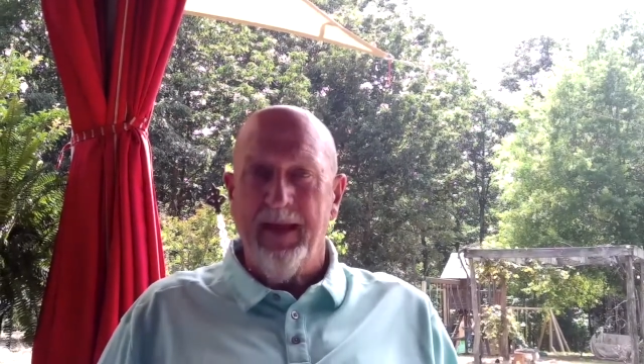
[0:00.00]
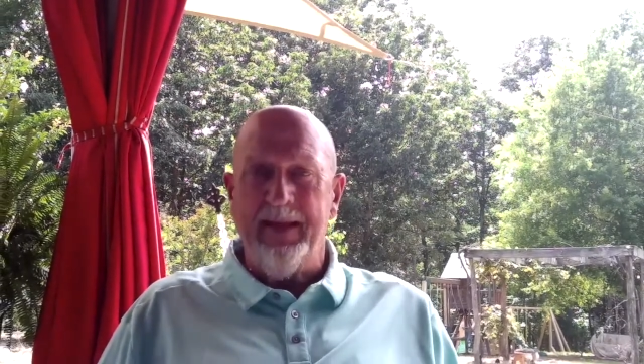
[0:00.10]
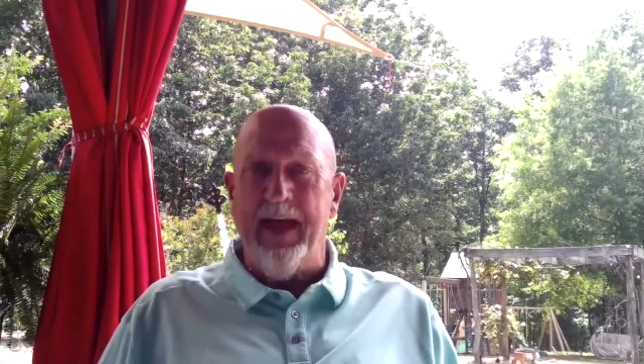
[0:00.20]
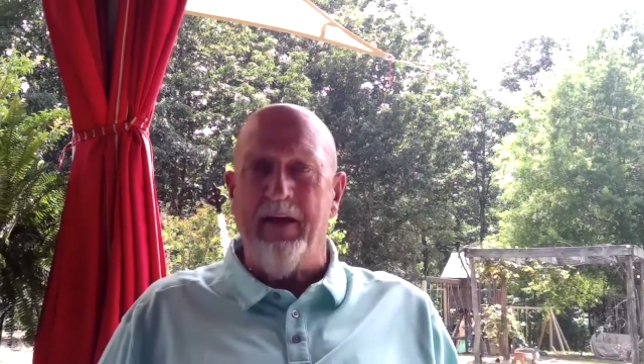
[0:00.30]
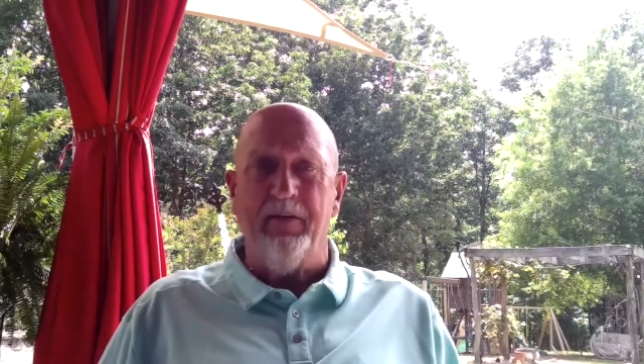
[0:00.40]

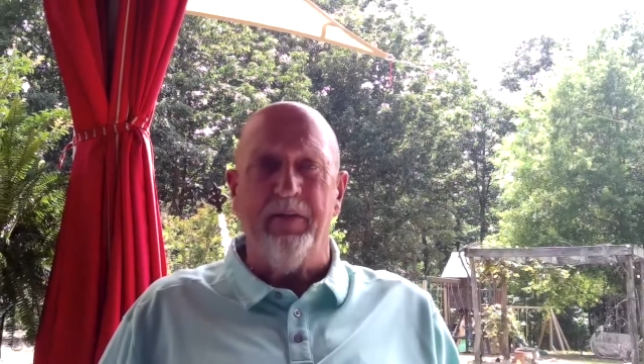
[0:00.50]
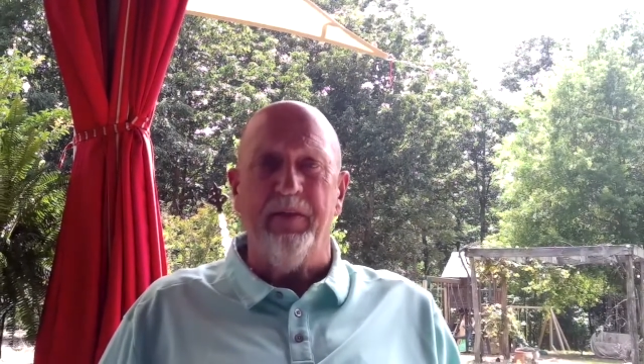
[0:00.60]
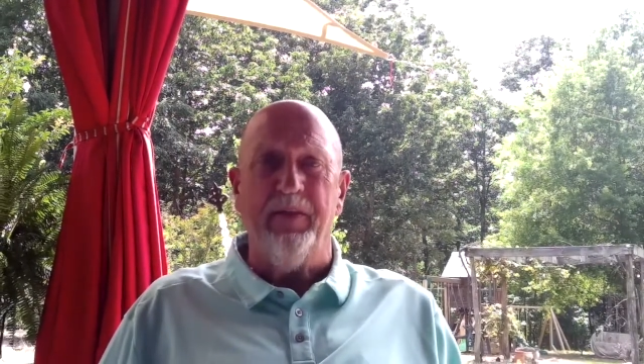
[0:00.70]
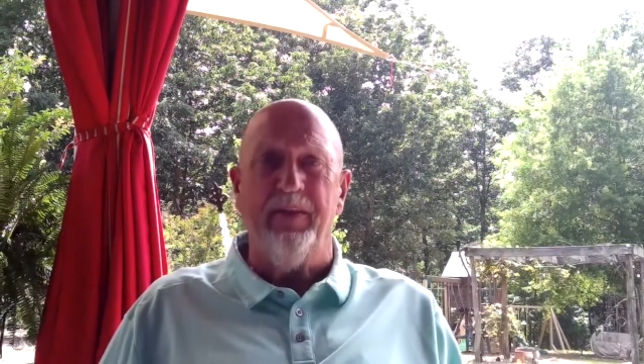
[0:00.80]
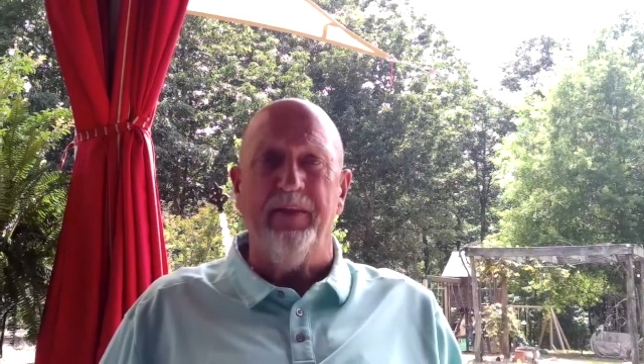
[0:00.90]
Now,
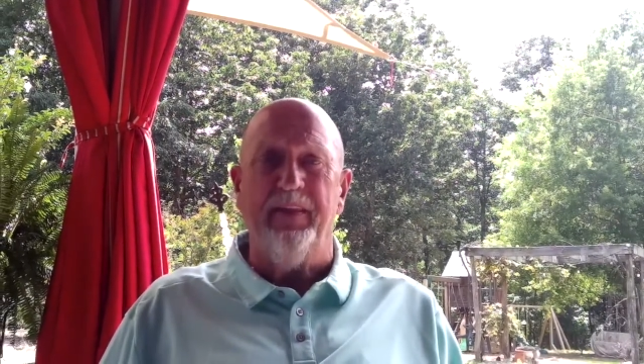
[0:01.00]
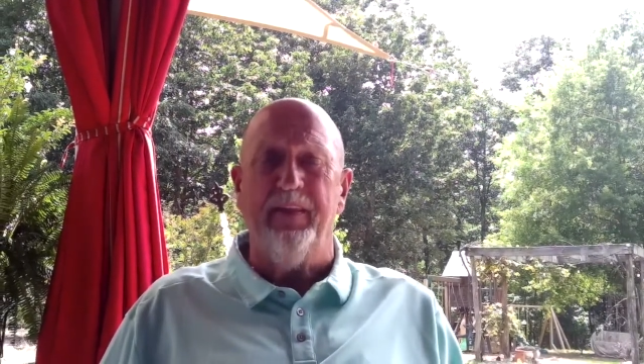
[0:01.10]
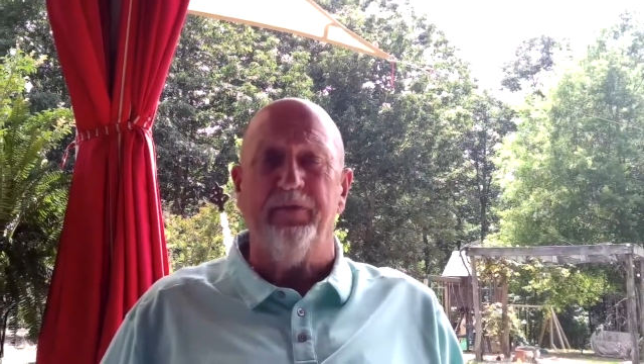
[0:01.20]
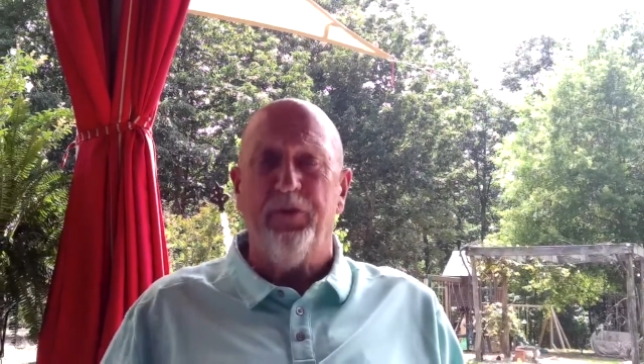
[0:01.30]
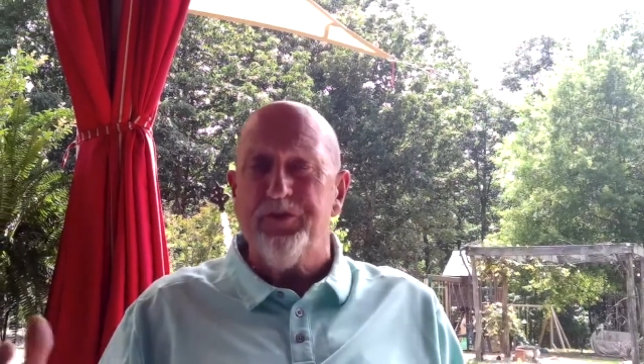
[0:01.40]

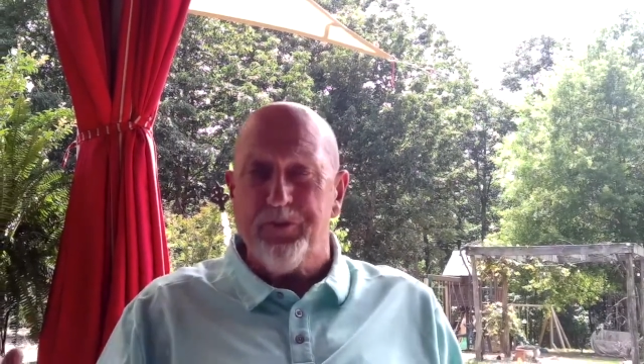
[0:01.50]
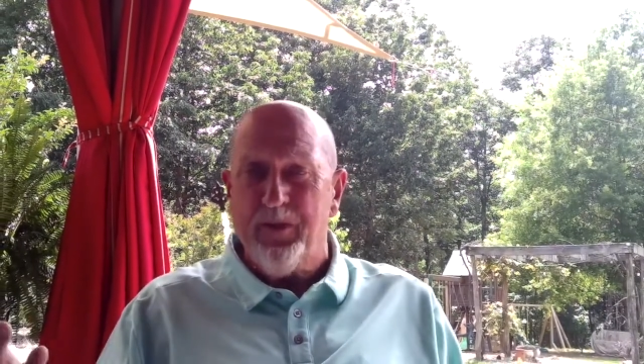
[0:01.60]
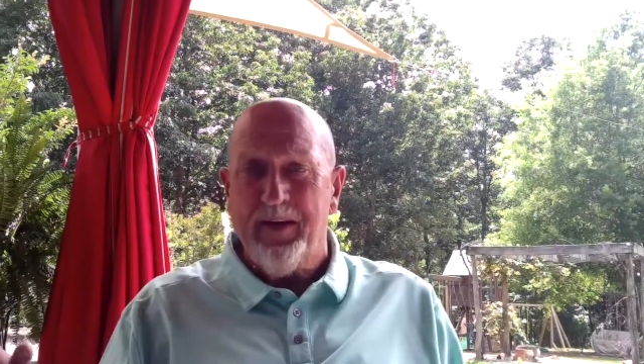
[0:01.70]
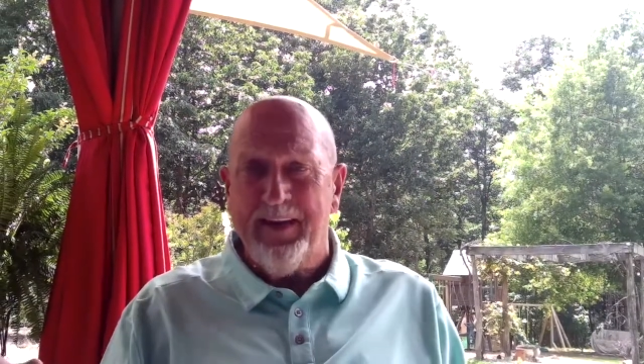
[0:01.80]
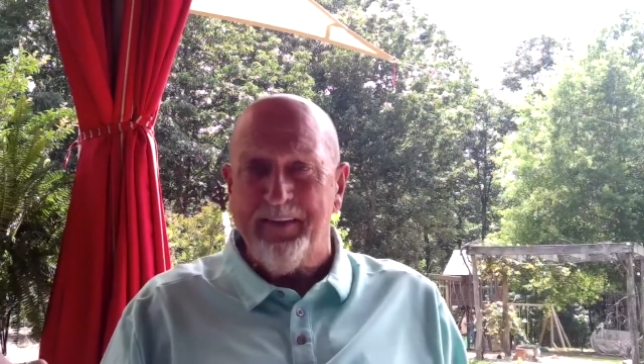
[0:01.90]
the first
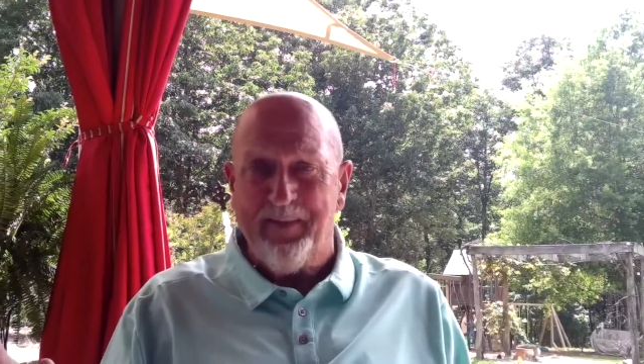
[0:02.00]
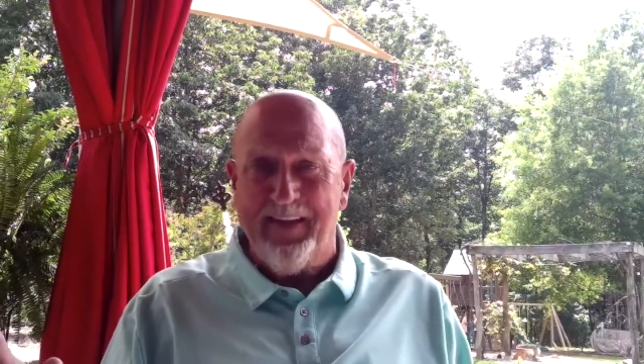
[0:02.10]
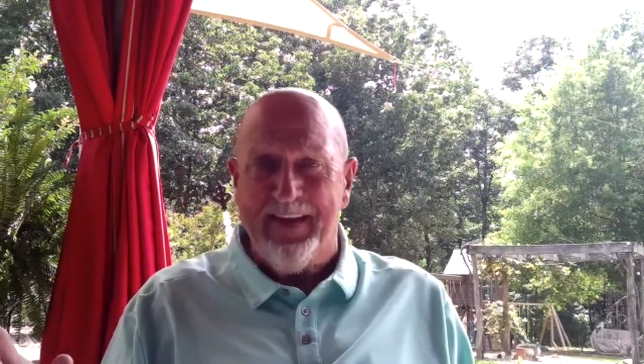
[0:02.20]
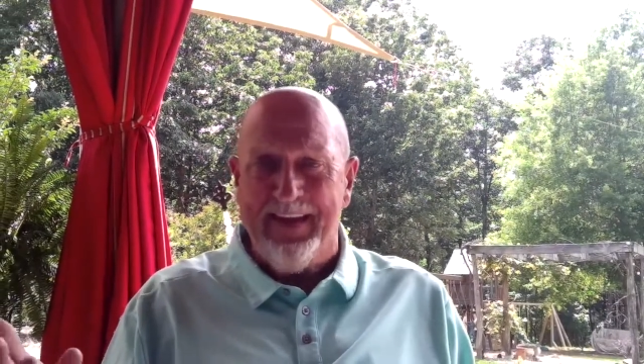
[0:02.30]
one is the